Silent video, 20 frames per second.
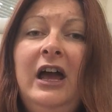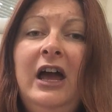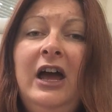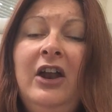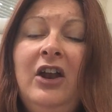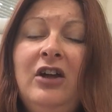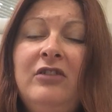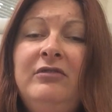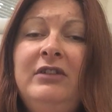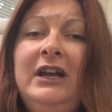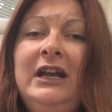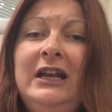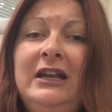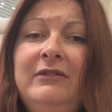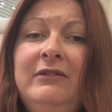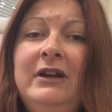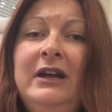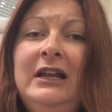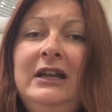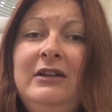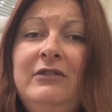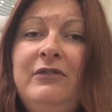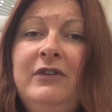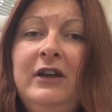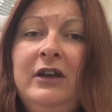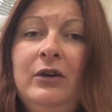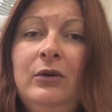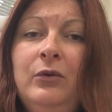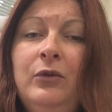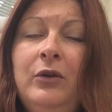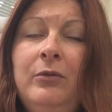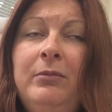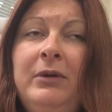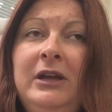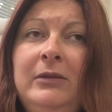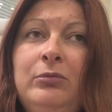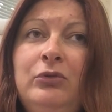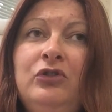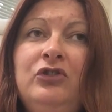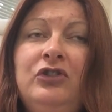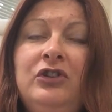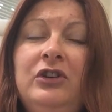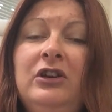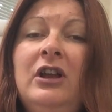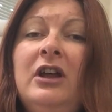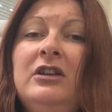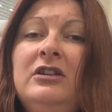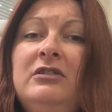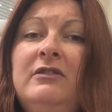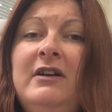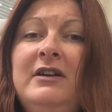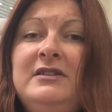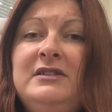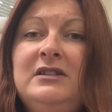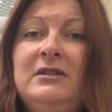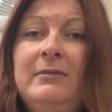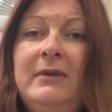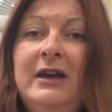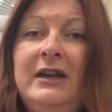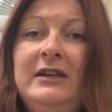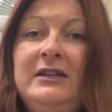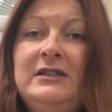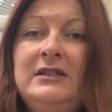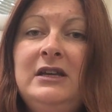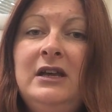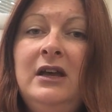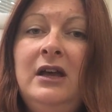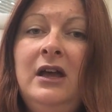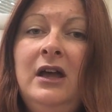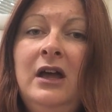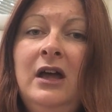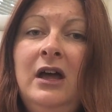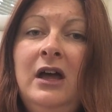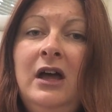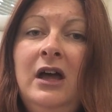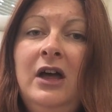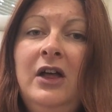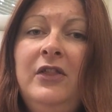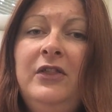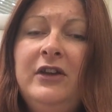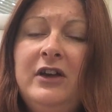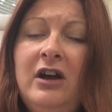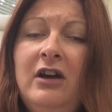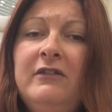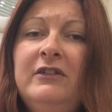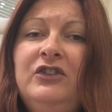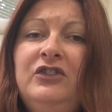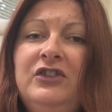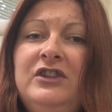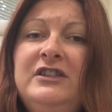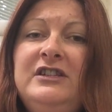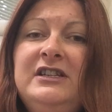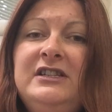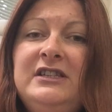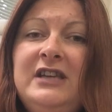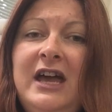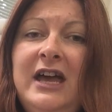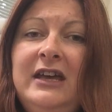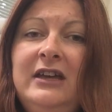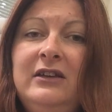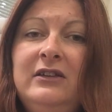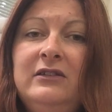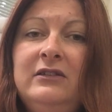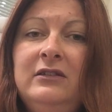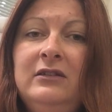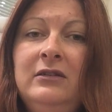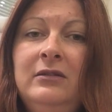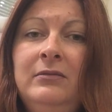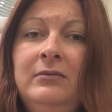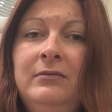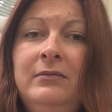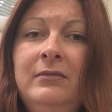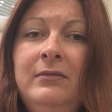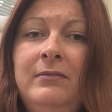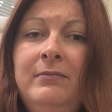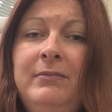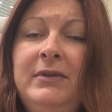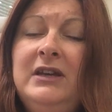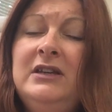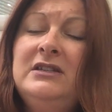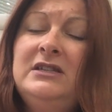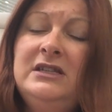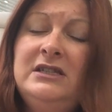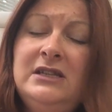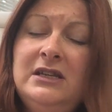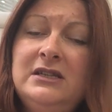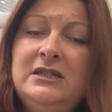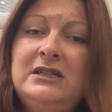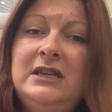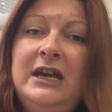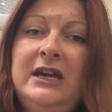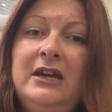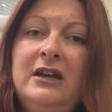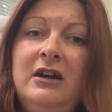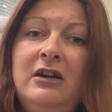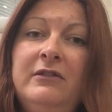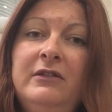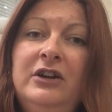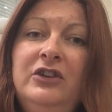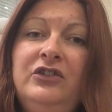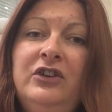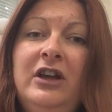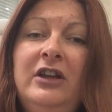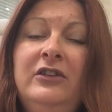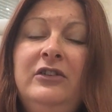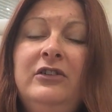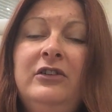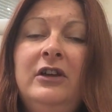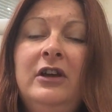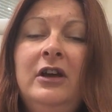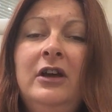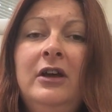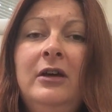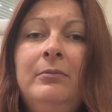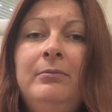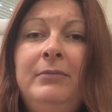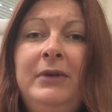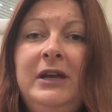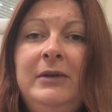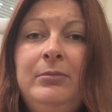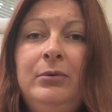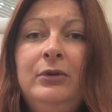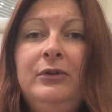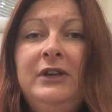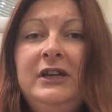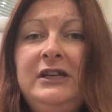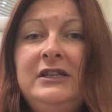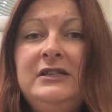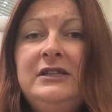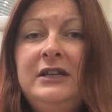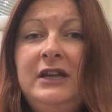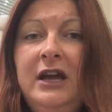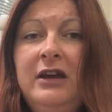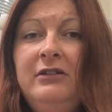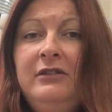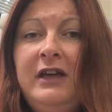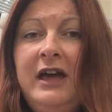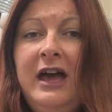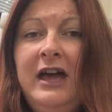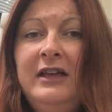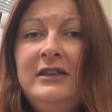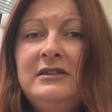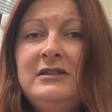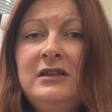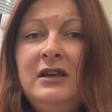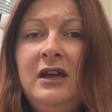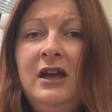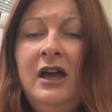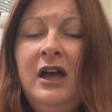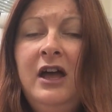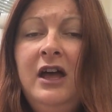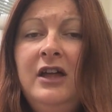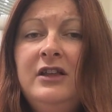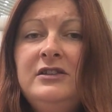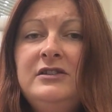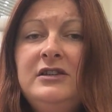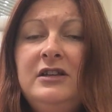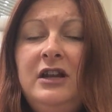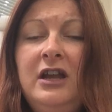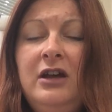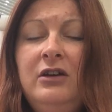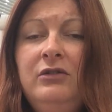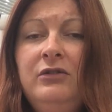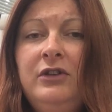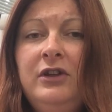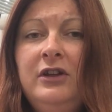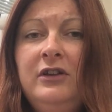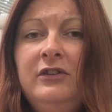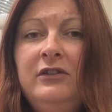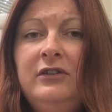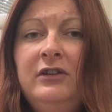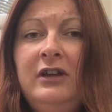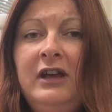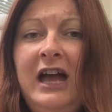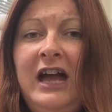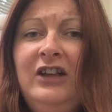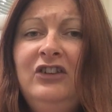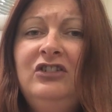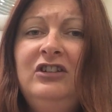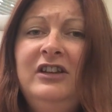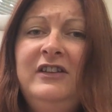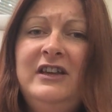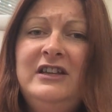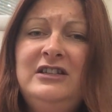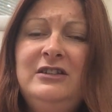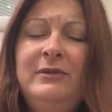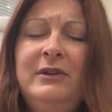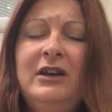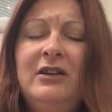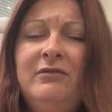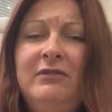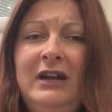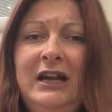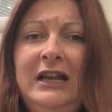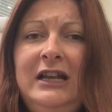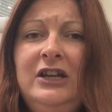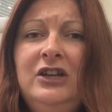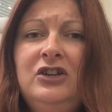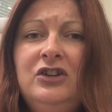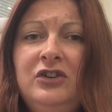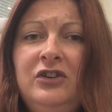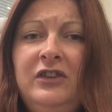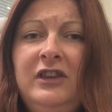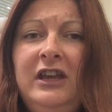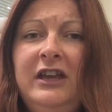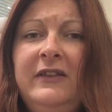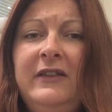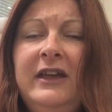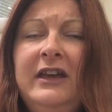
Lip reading: And I really feel that people shouldn't underestimate the courage that it takes, because it does take courage, and people need to know that, to know that actually they're doing a really good thing.